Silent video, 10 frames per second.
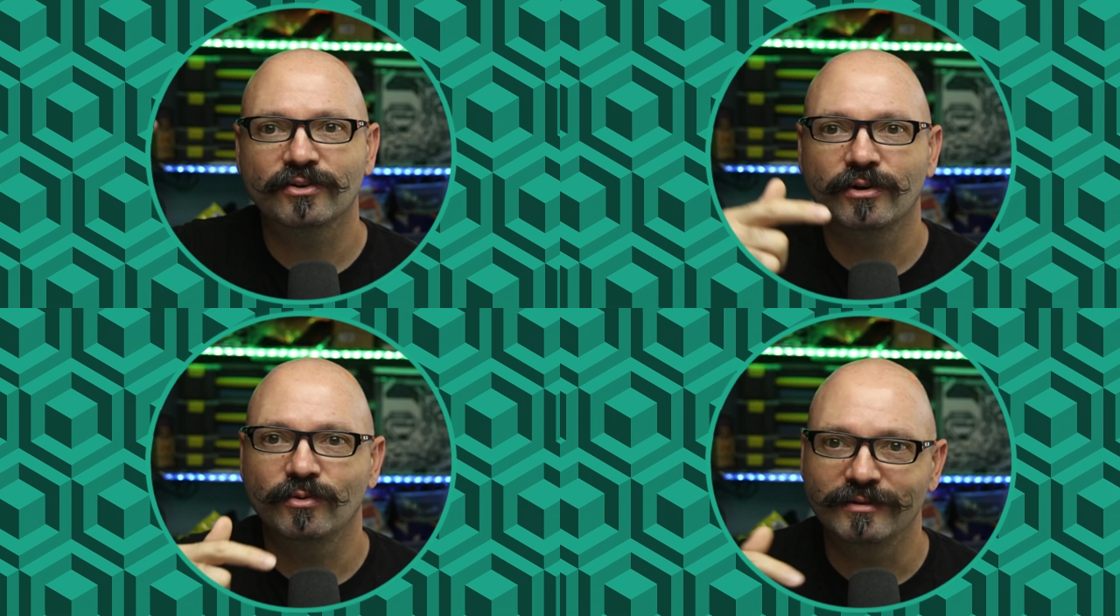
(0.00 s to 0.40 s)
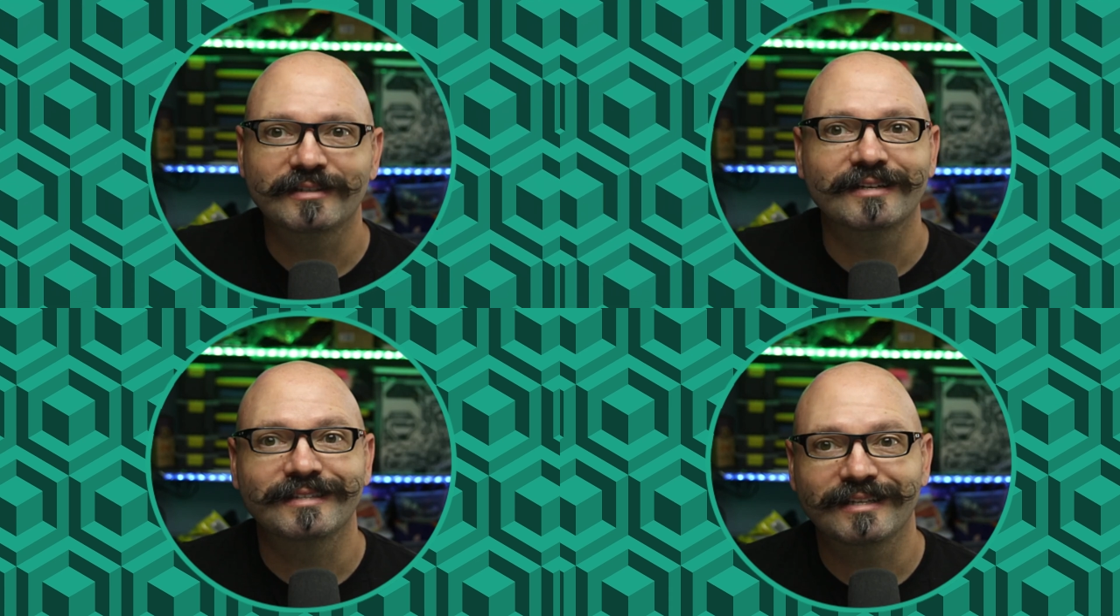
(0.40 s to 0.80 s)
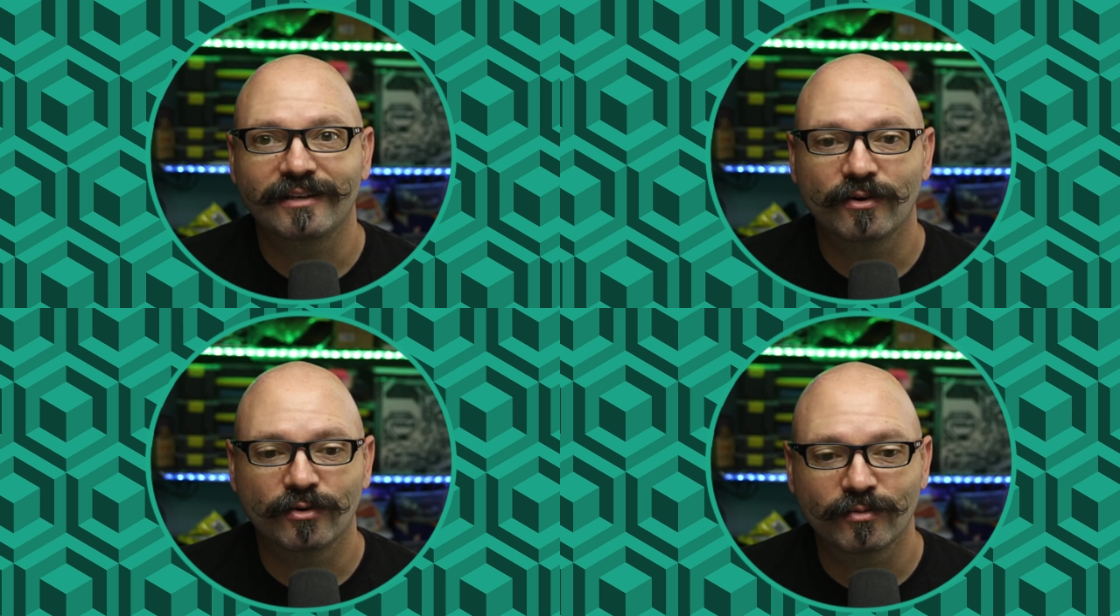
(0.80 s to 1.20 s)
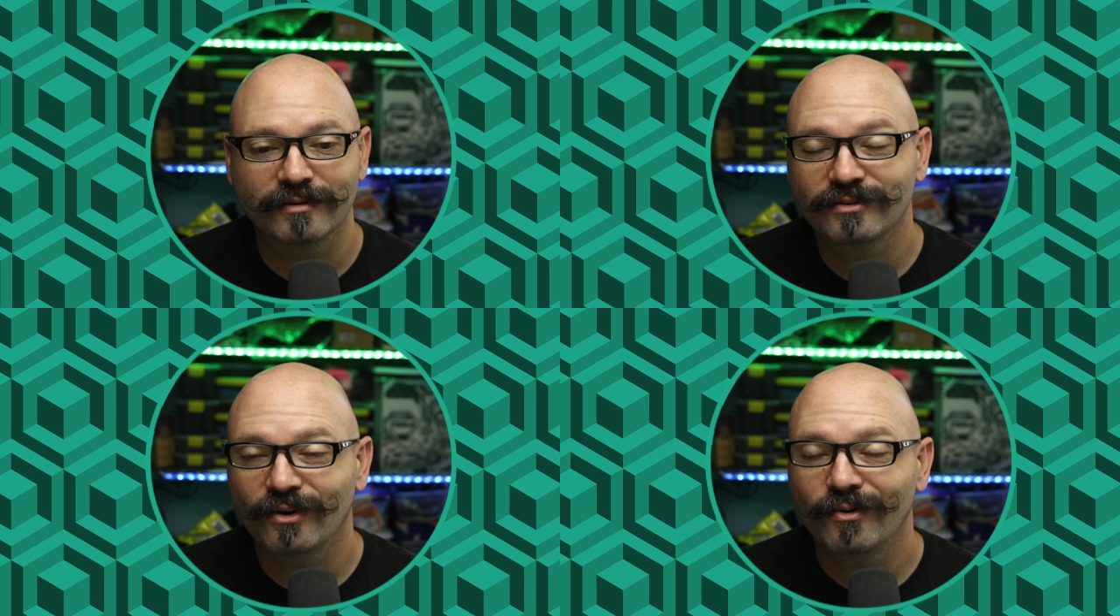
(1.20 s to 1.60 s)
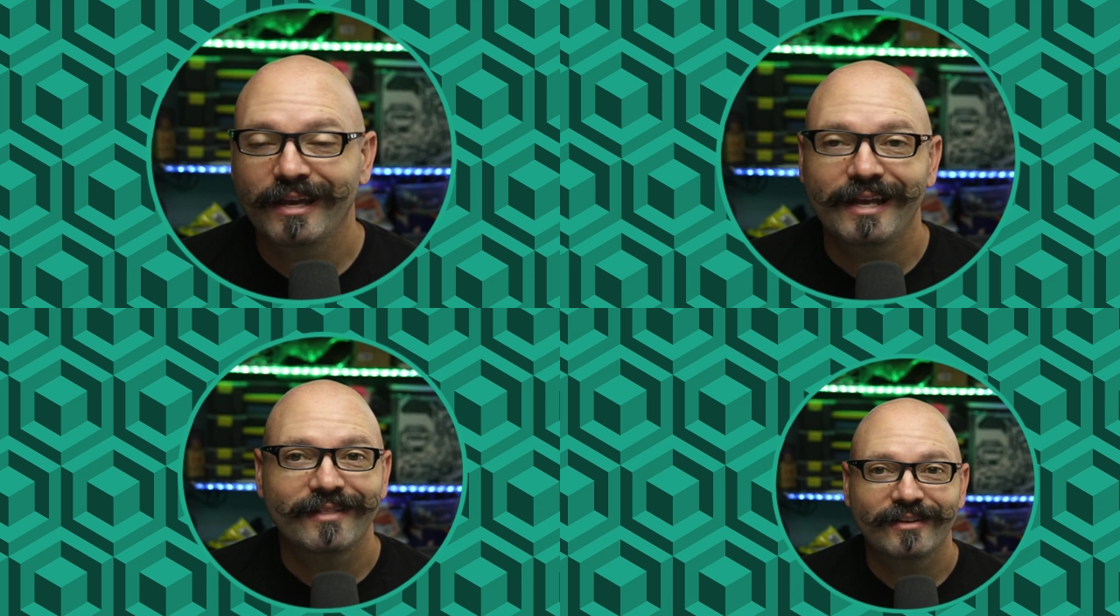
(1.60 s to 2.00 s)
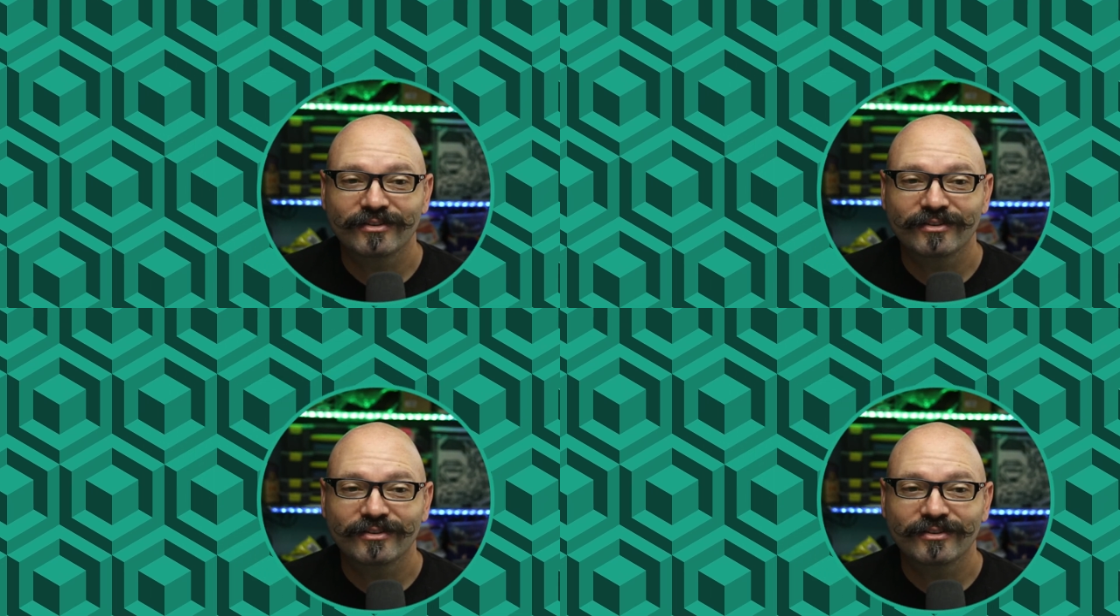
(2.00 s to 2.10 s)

it would sunset the old one. So there's a